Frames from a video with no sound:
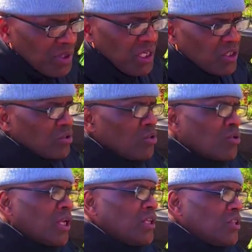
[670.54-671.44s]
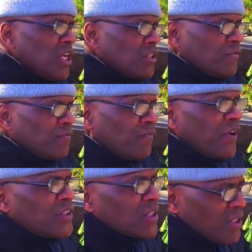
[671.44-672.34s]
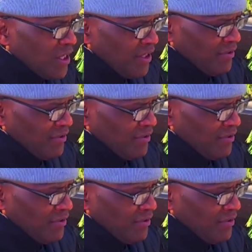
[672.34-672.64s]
teachers who can teach physically.